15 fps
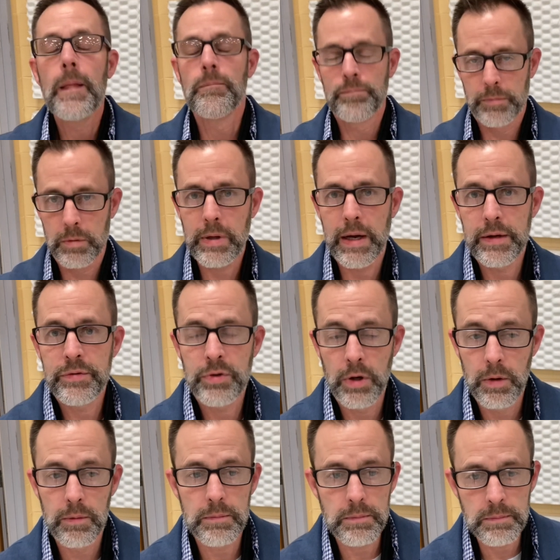Okay,
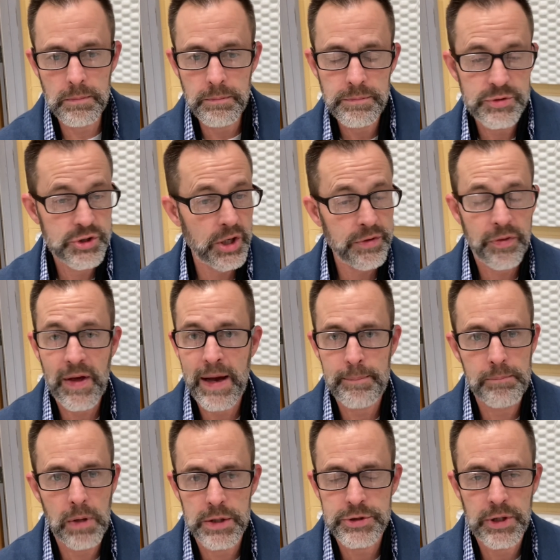so just that
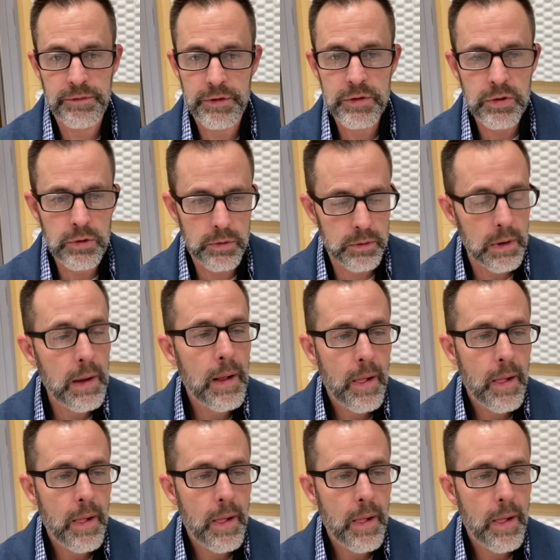much of the tune.